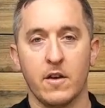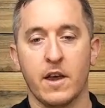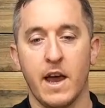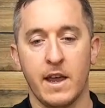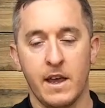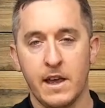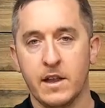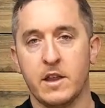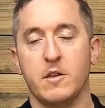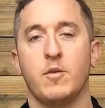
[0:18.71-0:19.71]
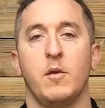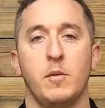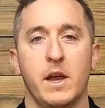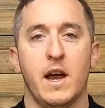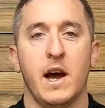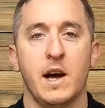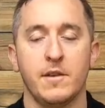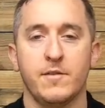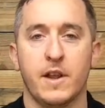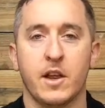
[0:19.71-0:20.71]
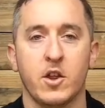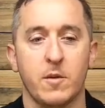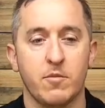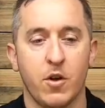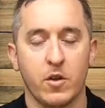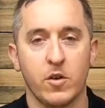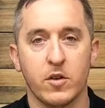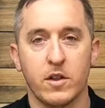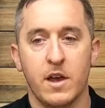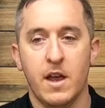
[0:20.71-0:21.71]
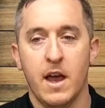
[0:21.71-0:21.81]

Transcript: Okay, this is probably our flagship product